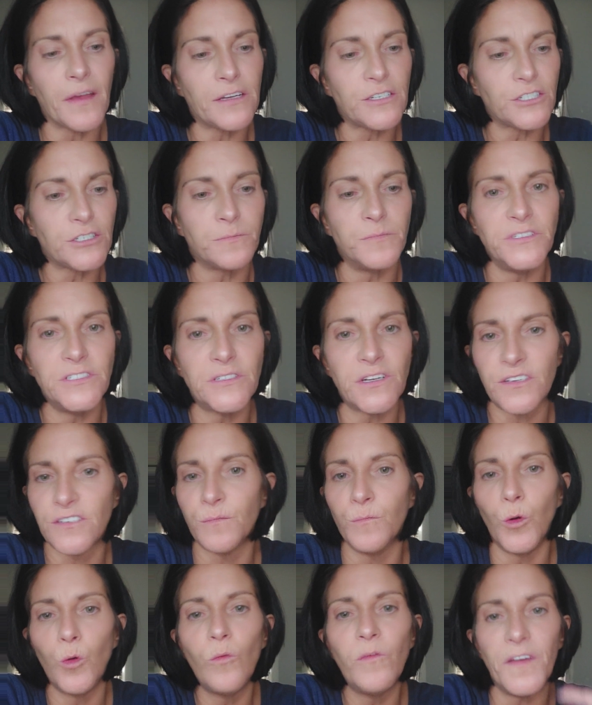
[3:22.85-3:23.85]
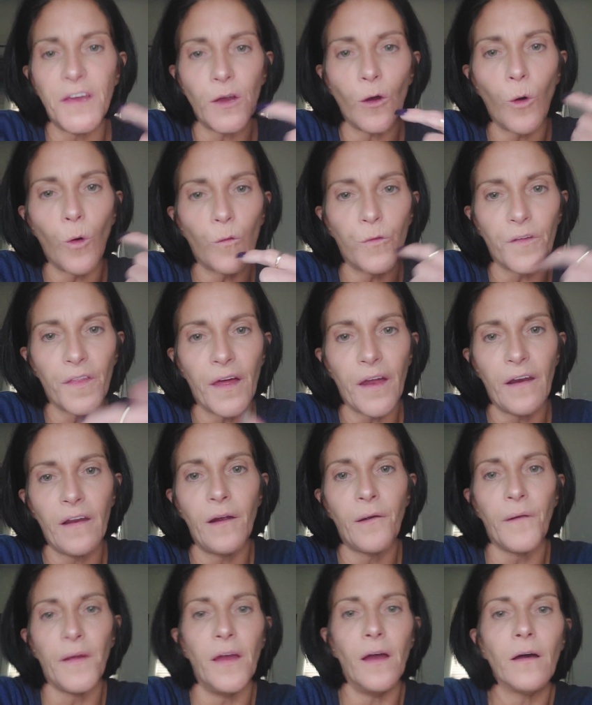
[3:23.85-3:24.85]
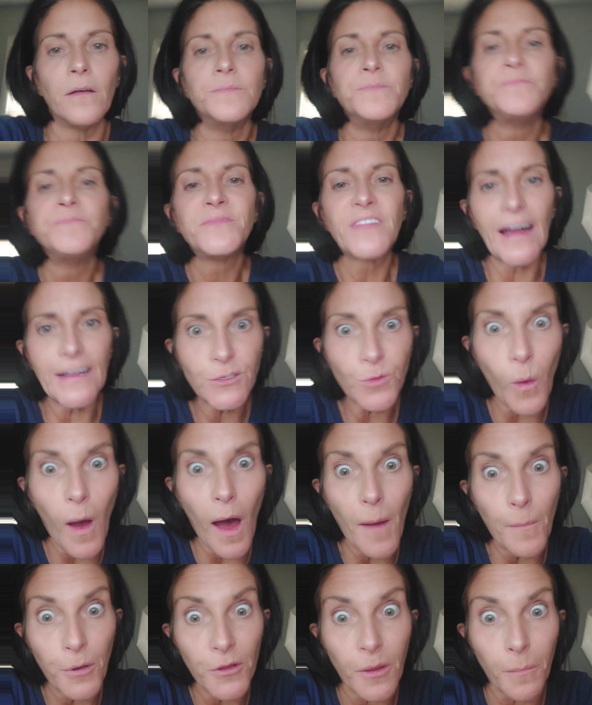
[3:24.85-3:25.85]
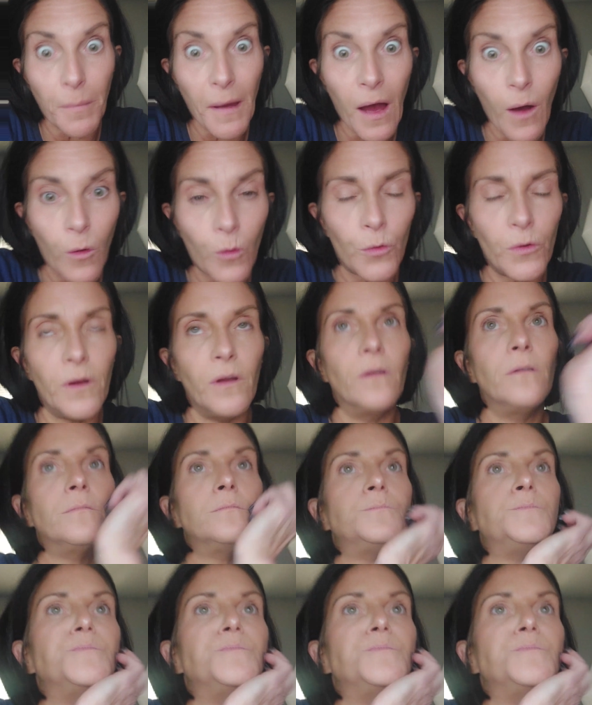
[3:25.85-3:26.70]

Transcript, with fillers: That just means it's moving over that area. That's why I put the powder in.